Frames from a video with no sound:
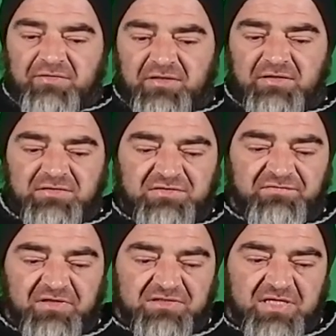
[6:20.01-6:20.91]
These
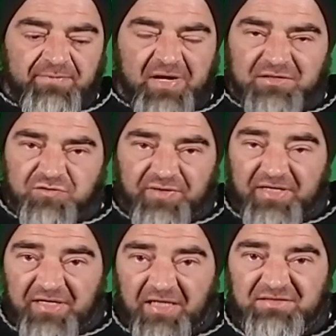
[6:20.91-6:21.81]
figures came out
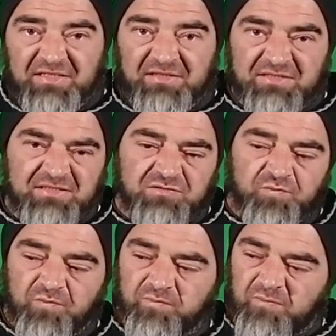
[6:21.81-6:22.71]
2019. This is
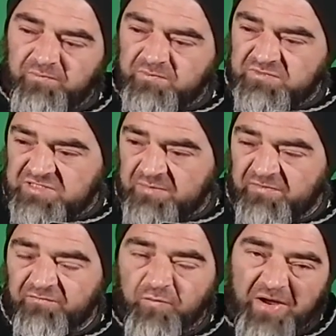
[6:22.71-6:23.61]
some
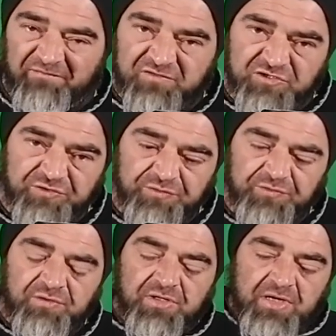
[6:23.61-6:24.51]
of wave 2.